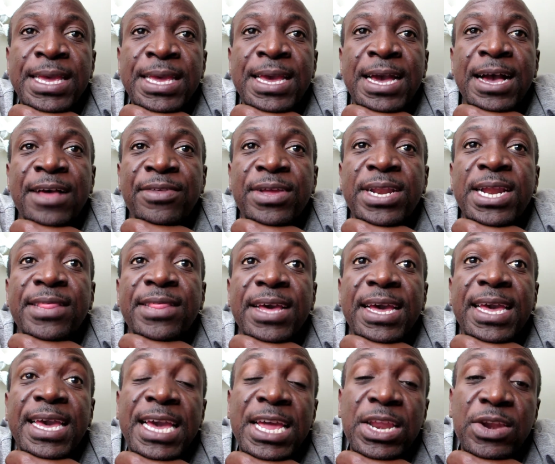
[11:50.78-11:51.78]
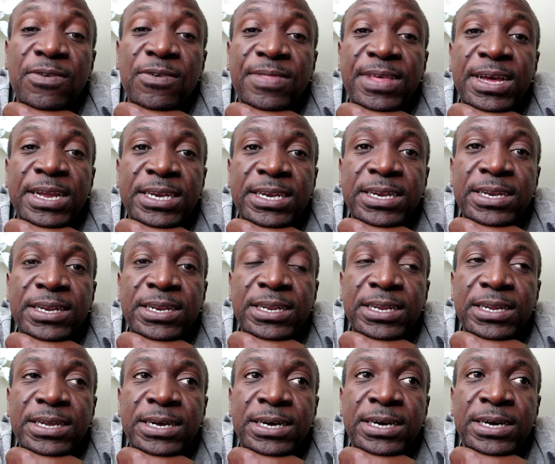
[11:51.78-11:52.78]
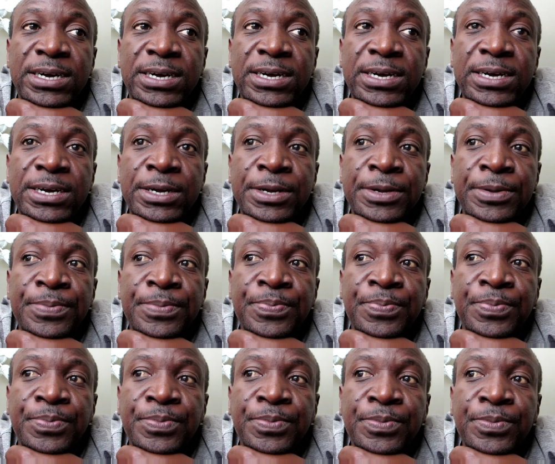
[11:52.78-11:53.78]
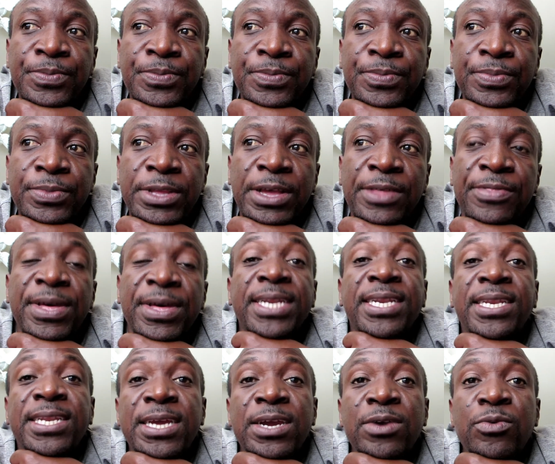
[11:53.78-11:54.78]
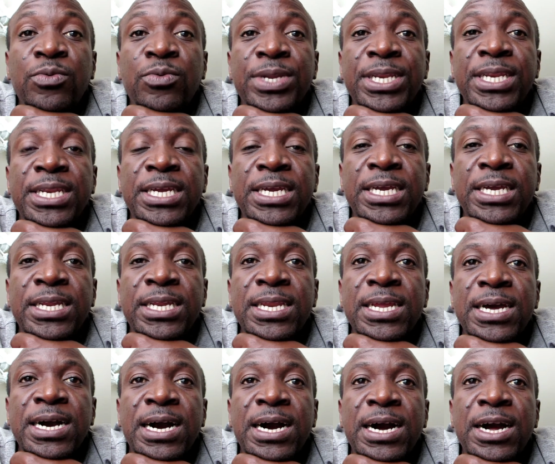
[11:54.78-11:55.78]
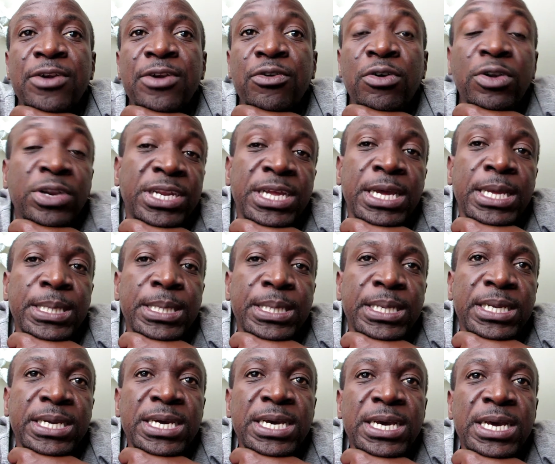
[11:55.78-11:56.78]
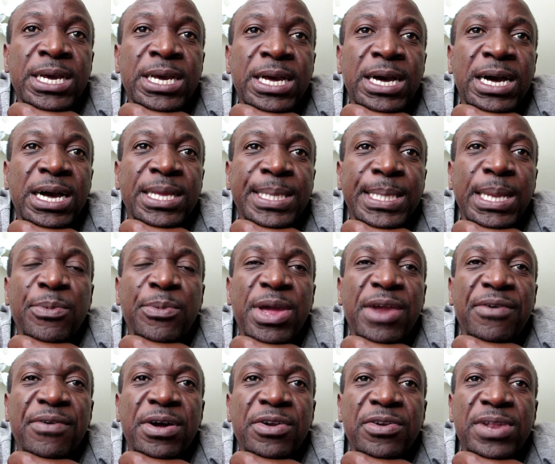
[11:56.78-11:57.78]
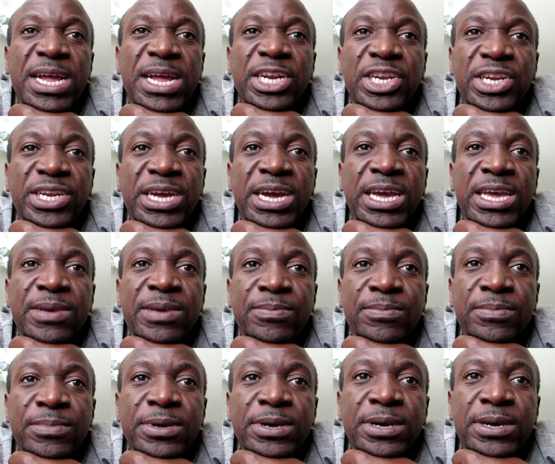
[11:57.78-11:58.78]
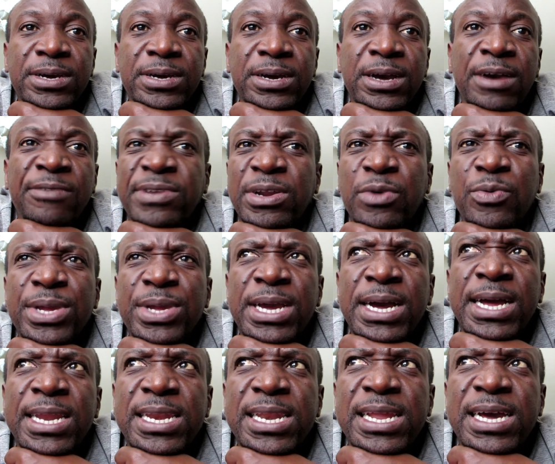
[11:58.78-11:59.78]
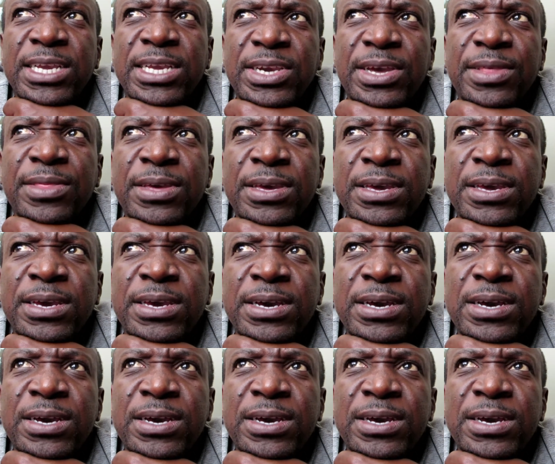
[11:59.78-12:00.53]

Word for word: And then at the end of that um, that day, we did a road test. Uh, somewhere around lunchtime, after we had lunch, I think